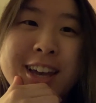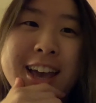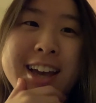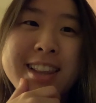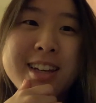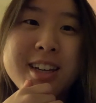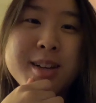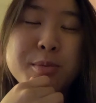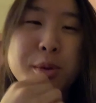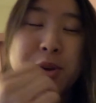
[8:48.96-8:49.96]
and, like,
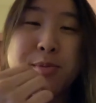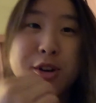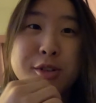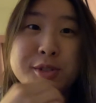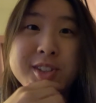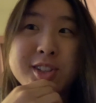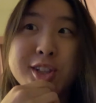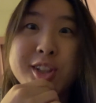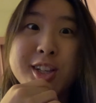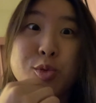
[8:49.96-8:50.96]
Premiere Pro is,
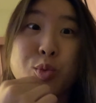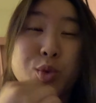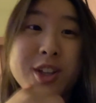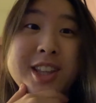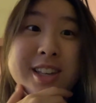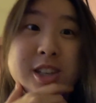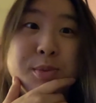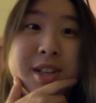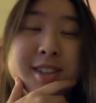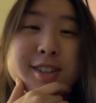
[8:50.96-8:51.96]
like, really
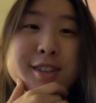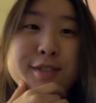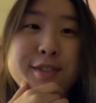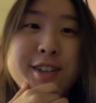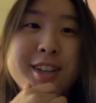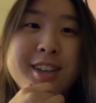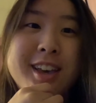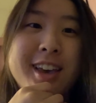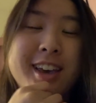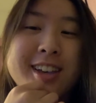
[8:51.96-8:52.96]
expensive,
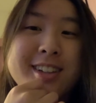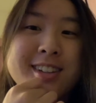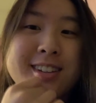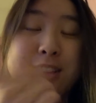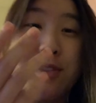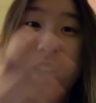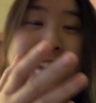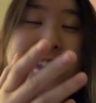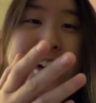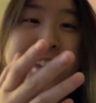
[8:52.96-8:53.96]
and the fact
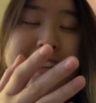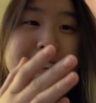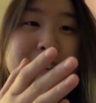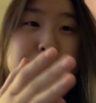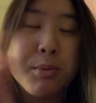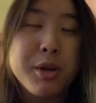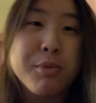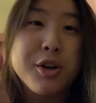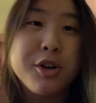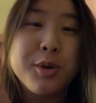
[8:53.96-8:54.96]
that I can get Premiere
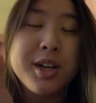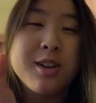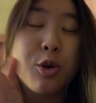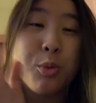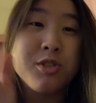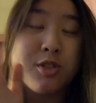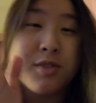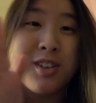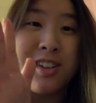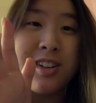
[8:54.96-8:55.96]
Pro and a whole bunch of
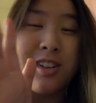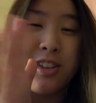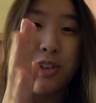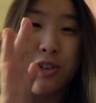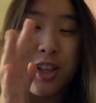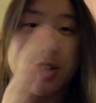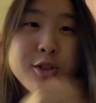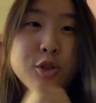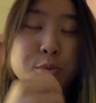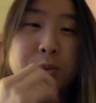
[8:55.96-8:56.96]
other, like,
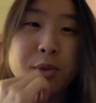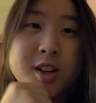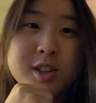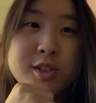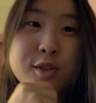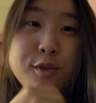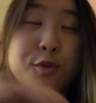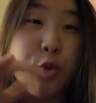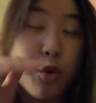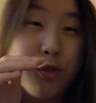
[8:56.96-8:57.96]
Adobe products
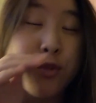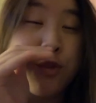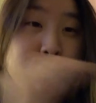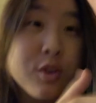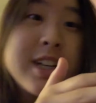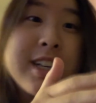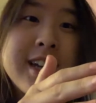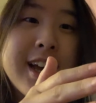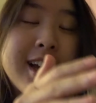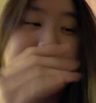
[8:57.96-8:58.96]
for free
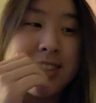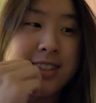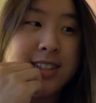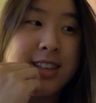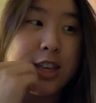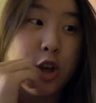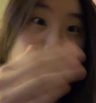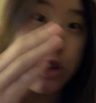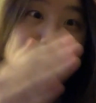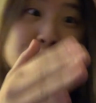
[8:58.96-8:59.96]
as a
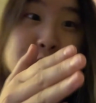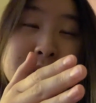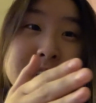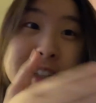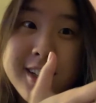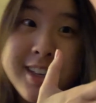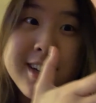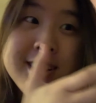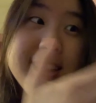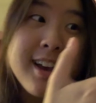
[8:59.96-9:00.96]
college student,
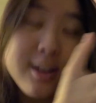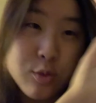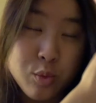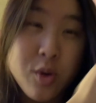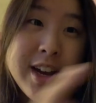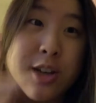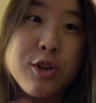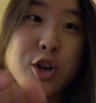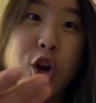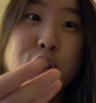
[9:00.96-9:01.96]
again, at where I go to
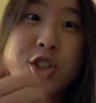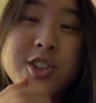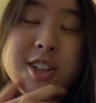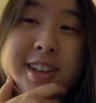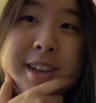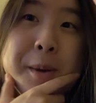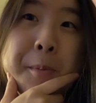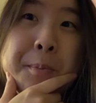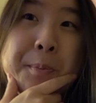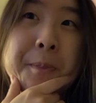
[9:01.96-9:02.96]
college, like,
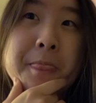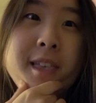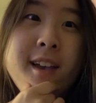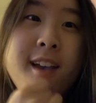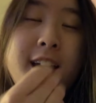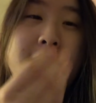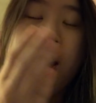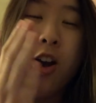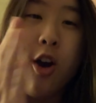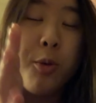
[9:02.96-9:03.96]
oh